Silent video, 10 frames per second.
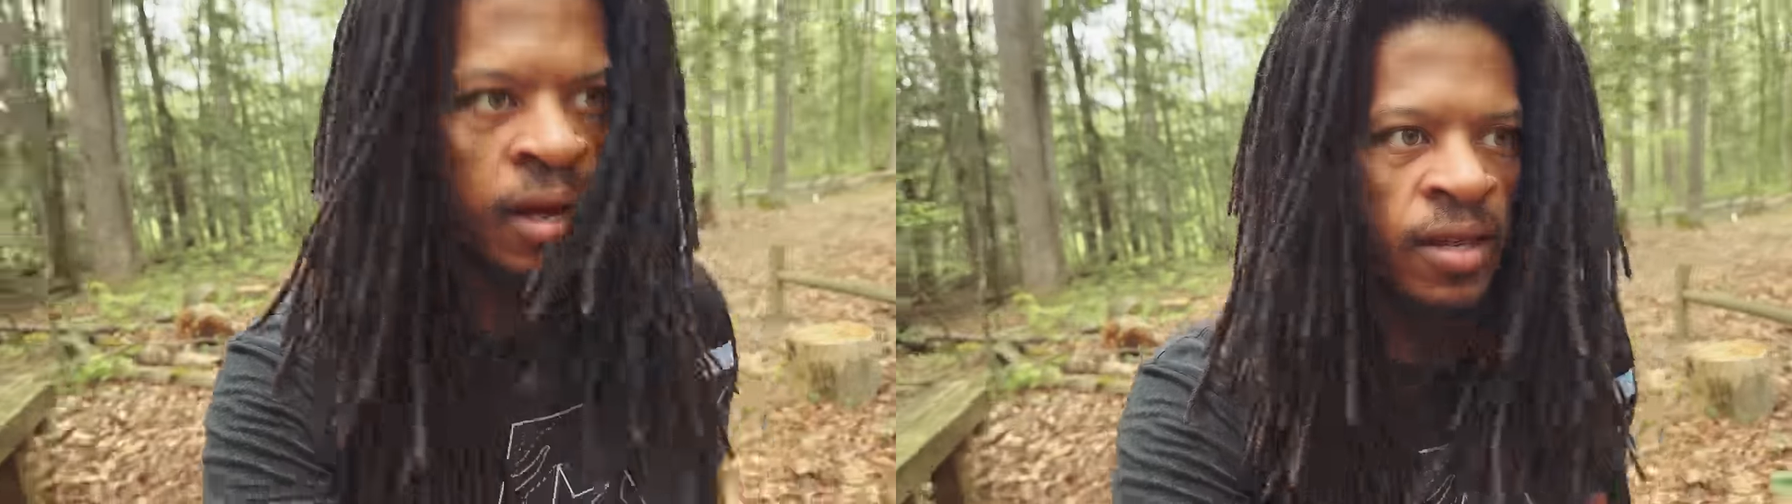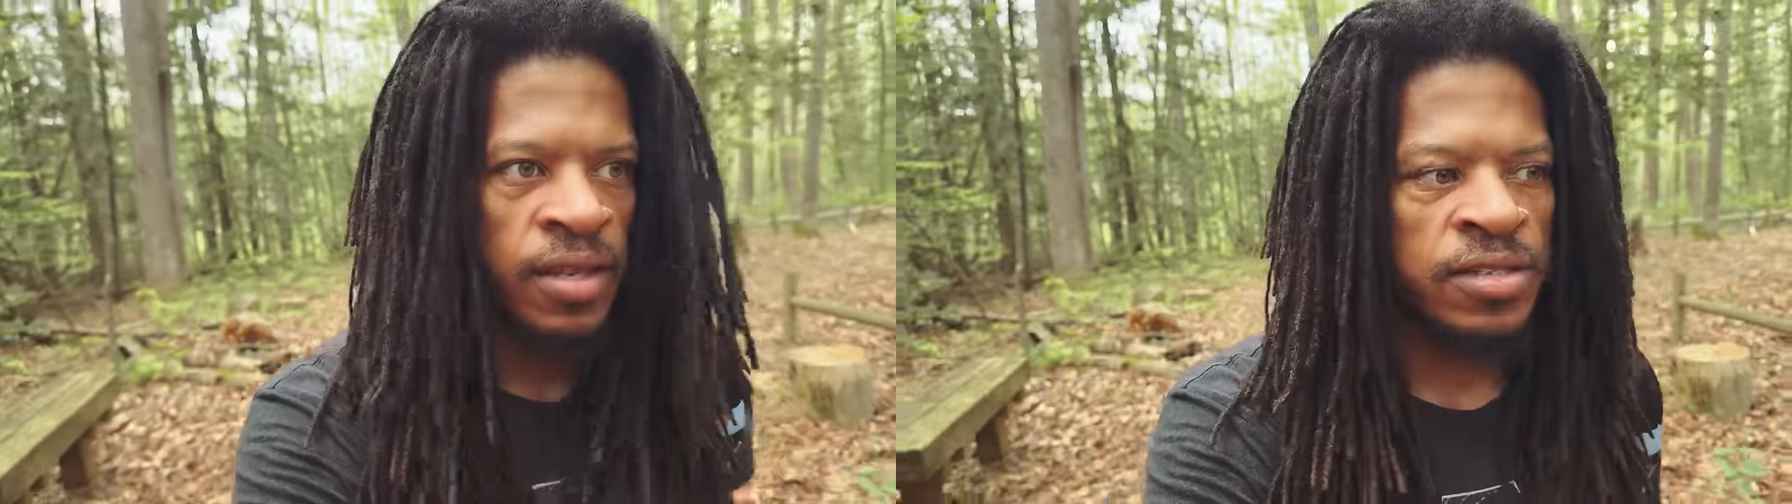
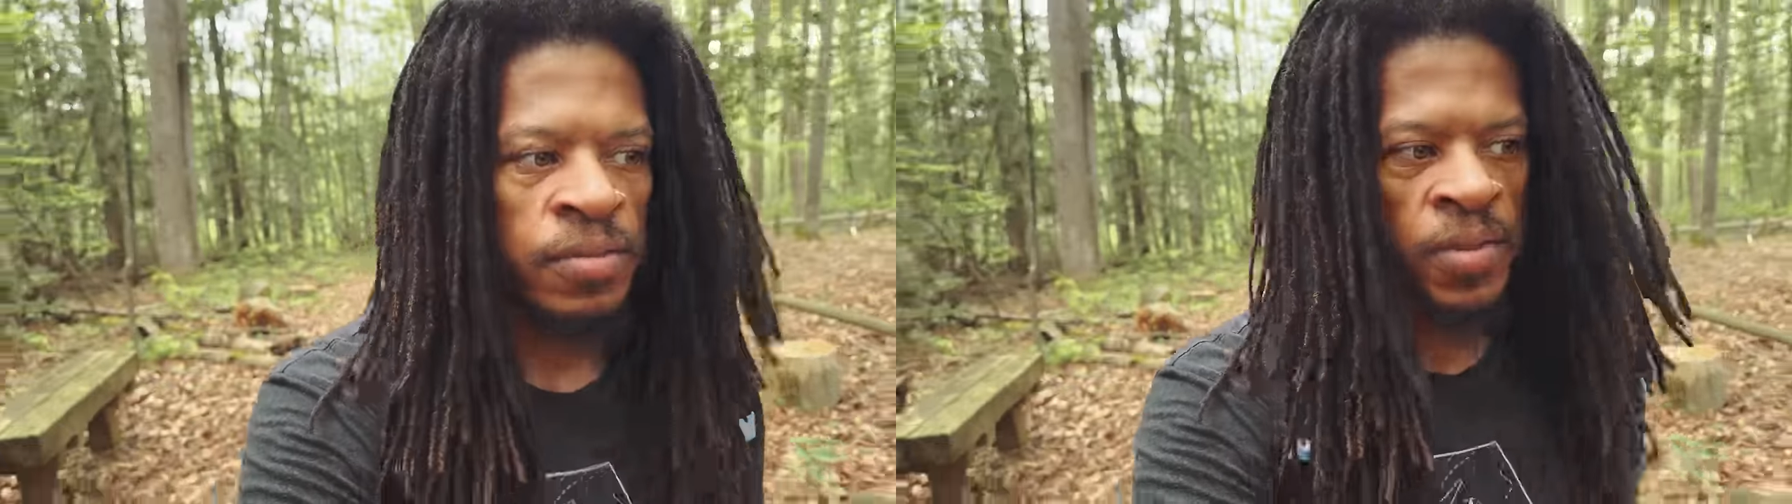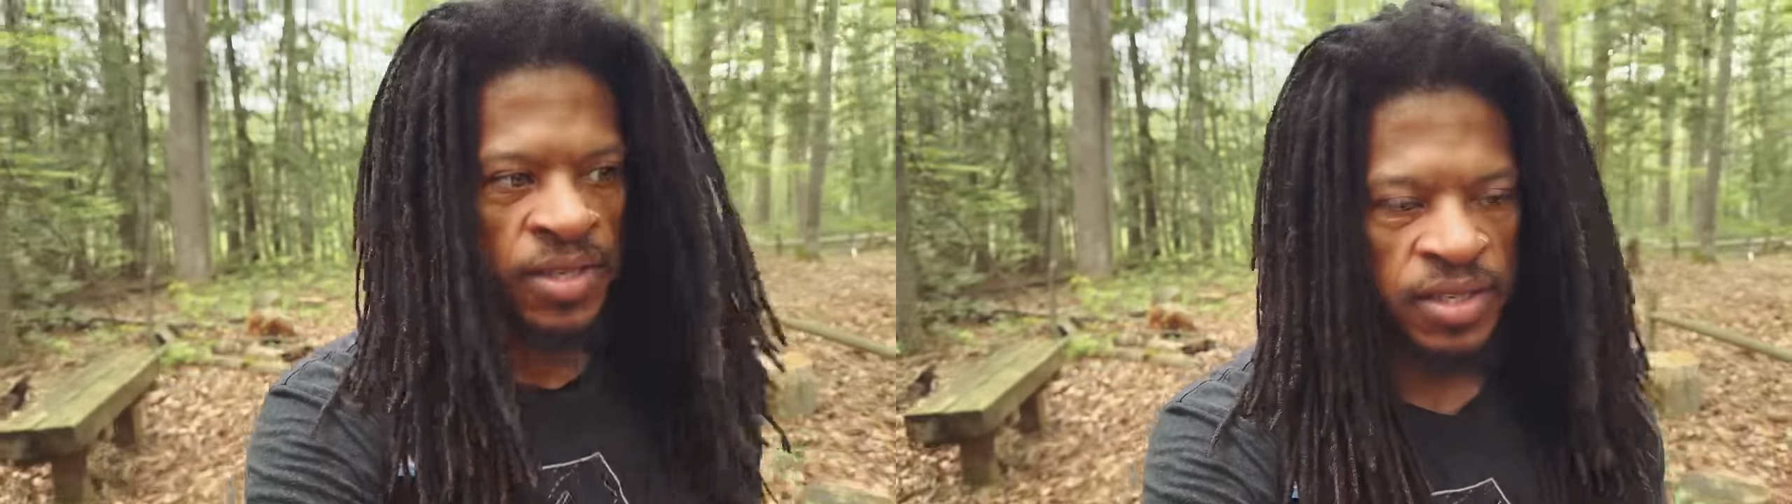these
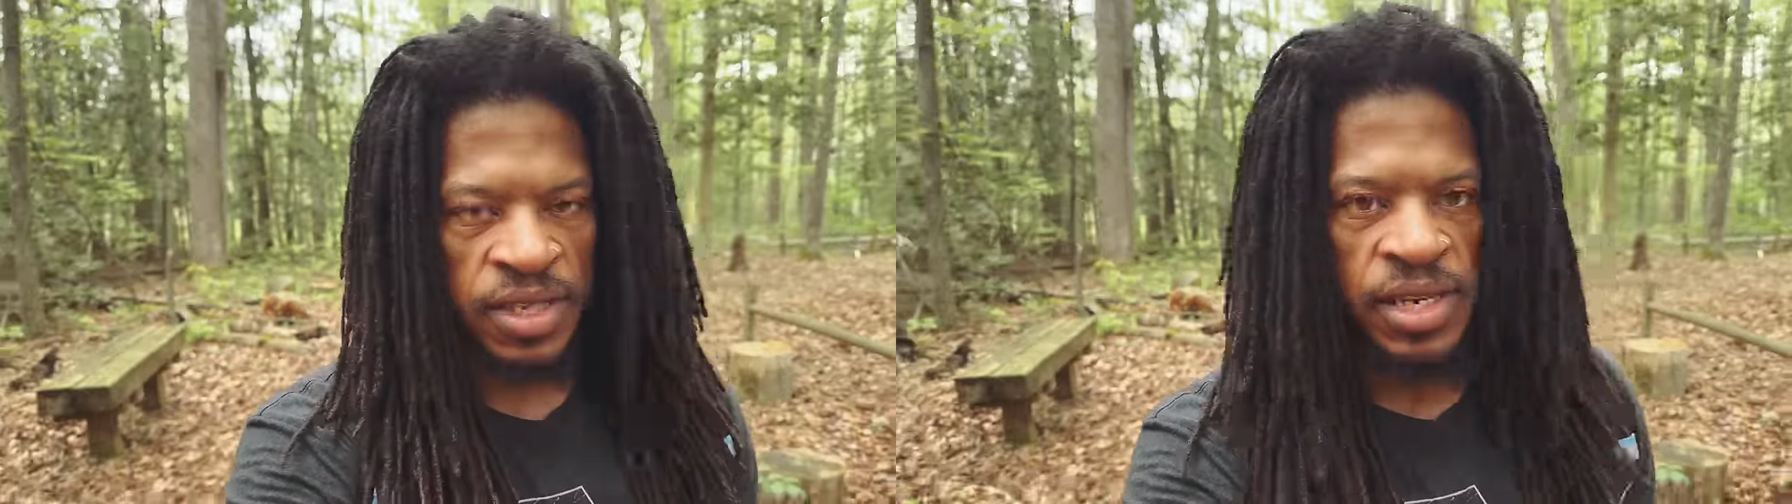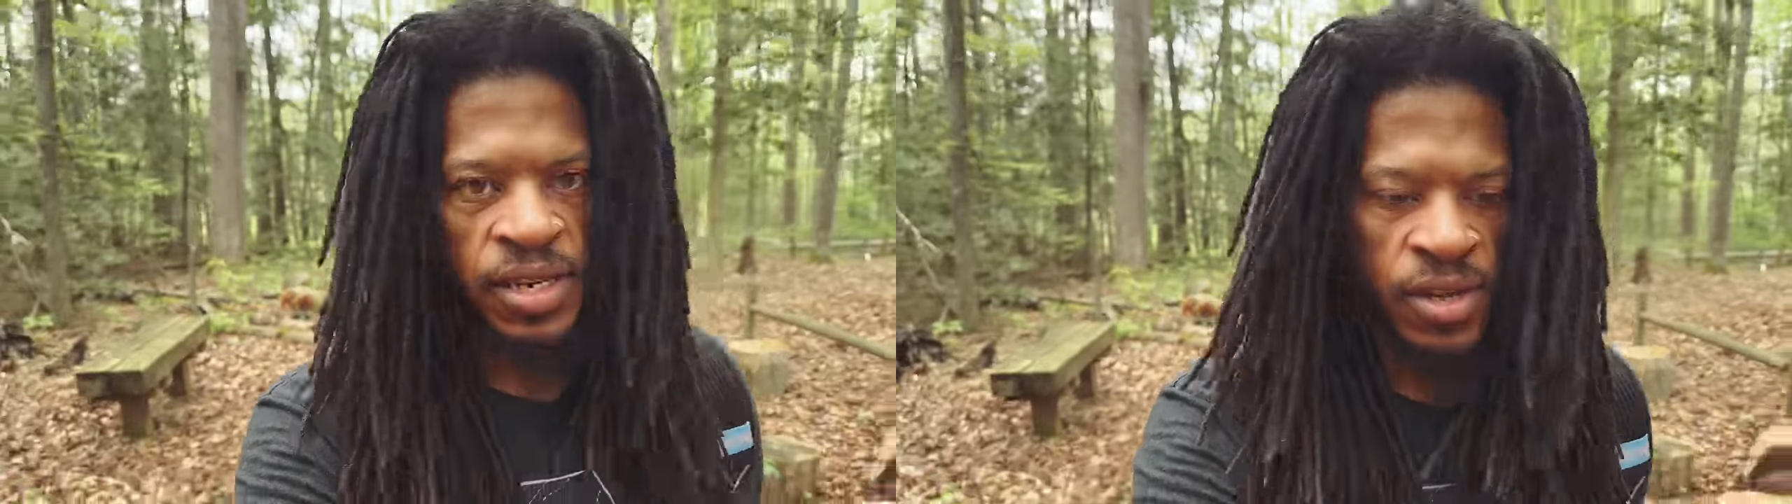
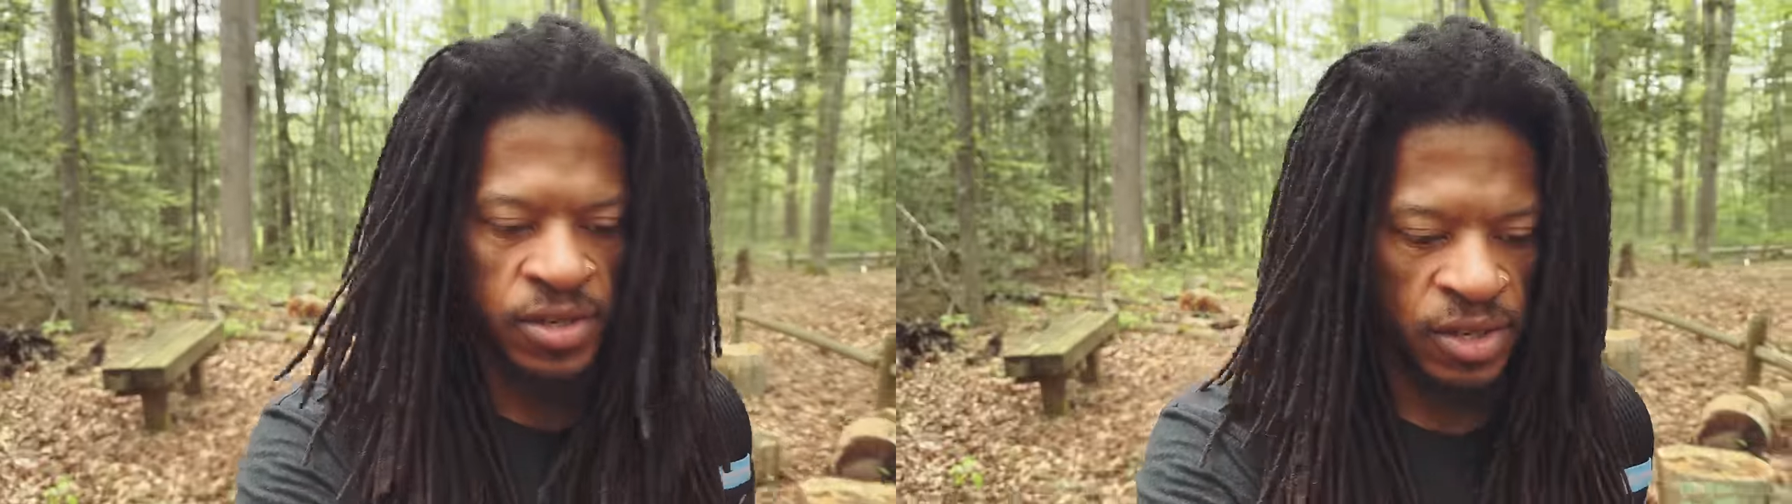mosquitoes